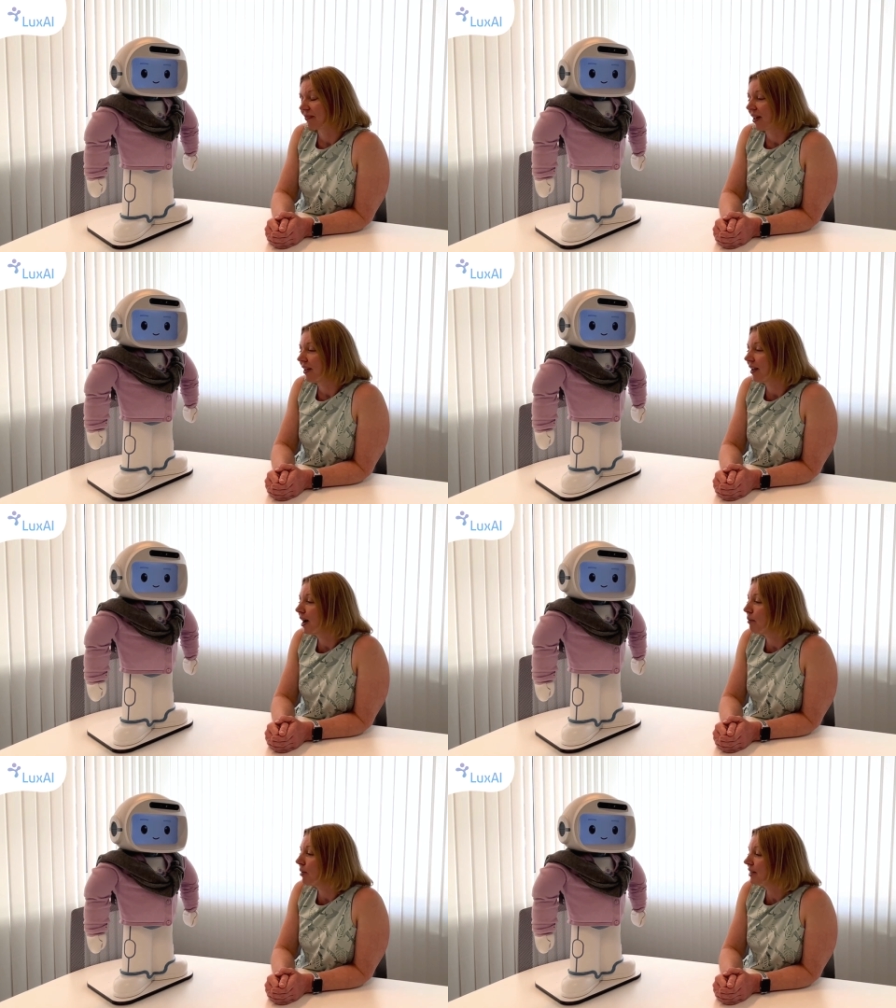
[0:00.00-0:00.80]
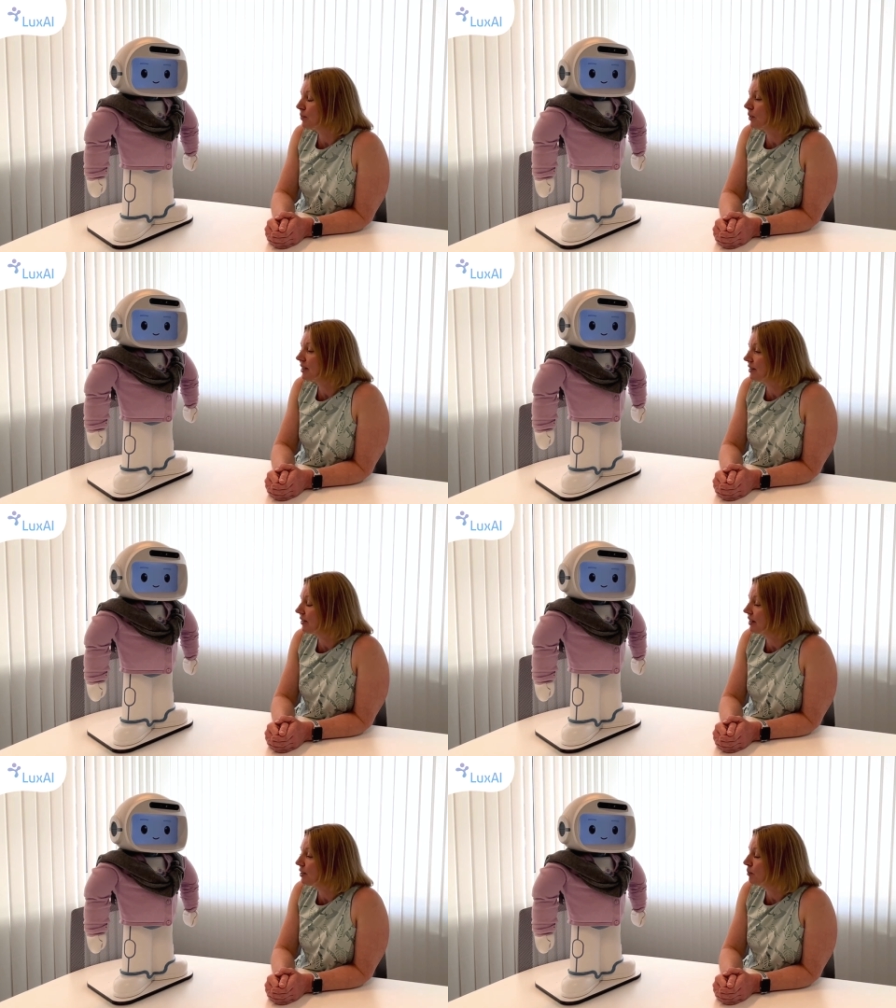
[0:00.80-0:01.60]
Yeah, but what if
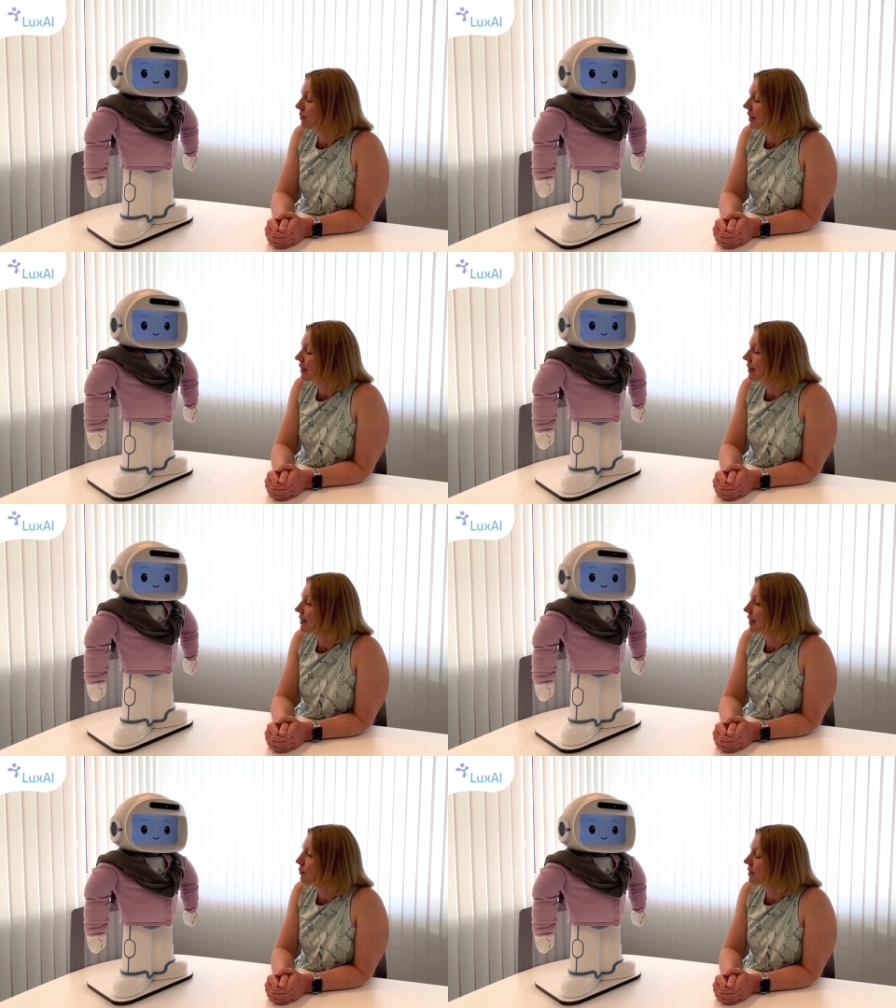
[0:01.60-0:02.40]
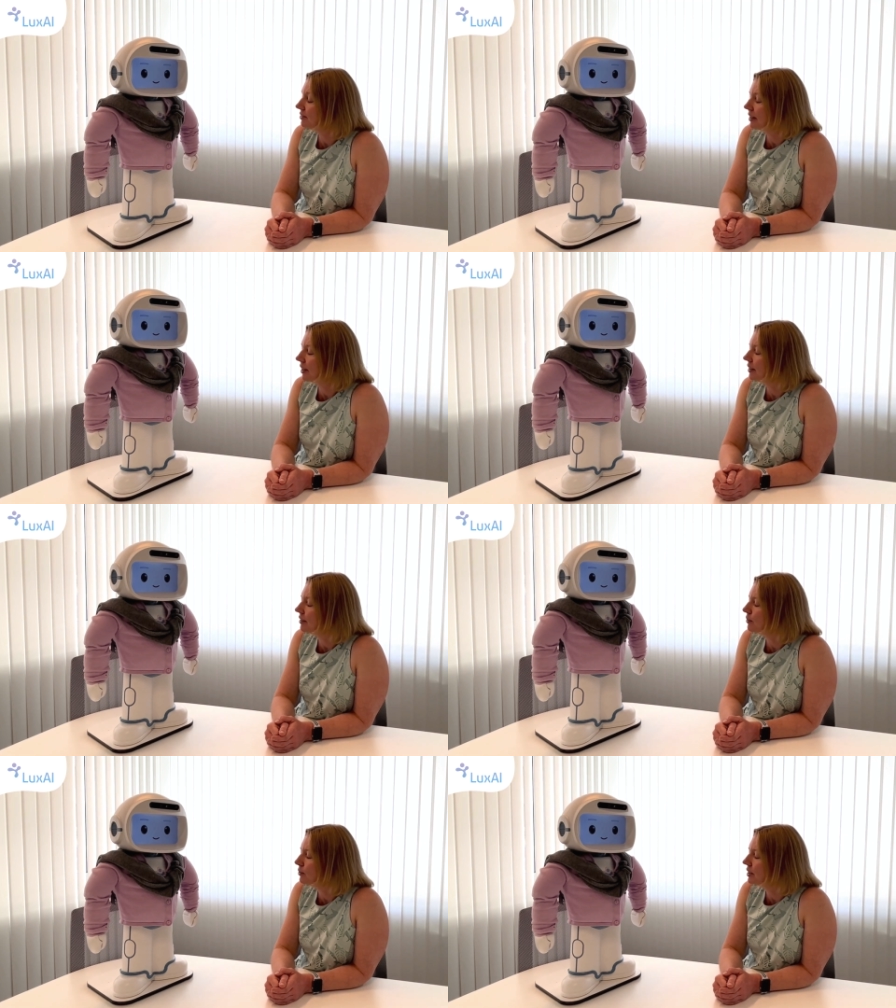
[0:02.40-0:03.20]
I don't make it? I will feel like a
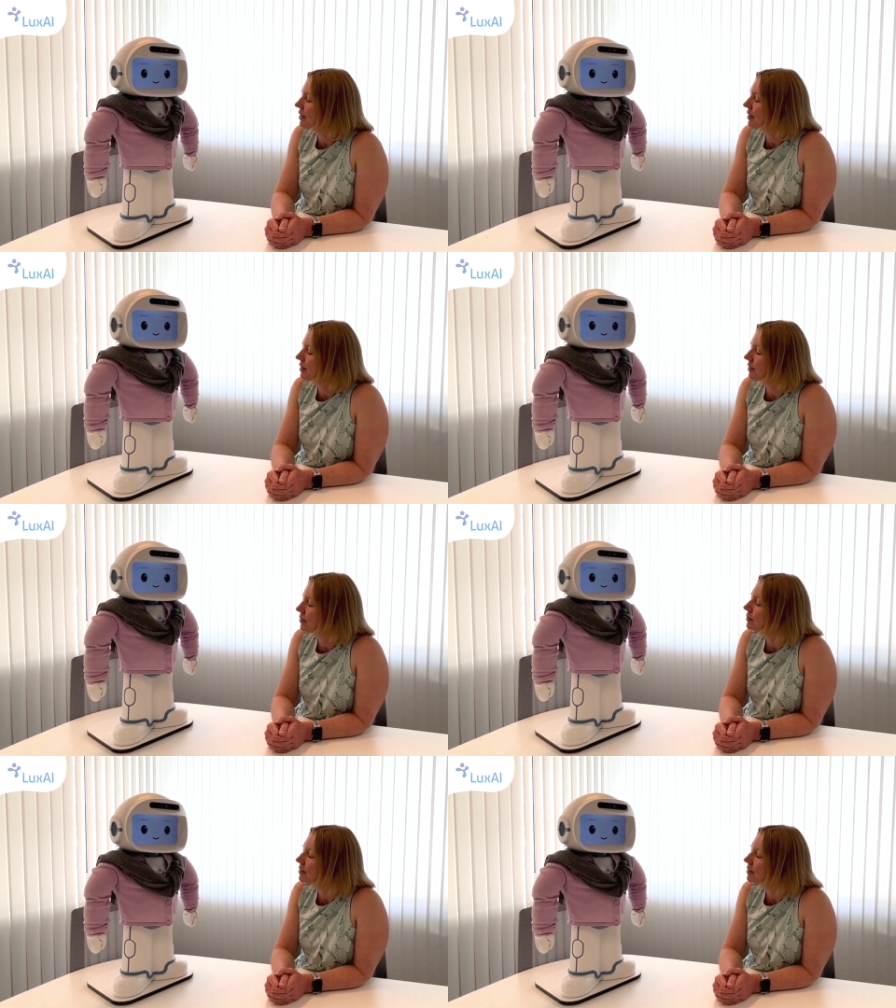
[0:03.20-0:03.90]
loser, you know?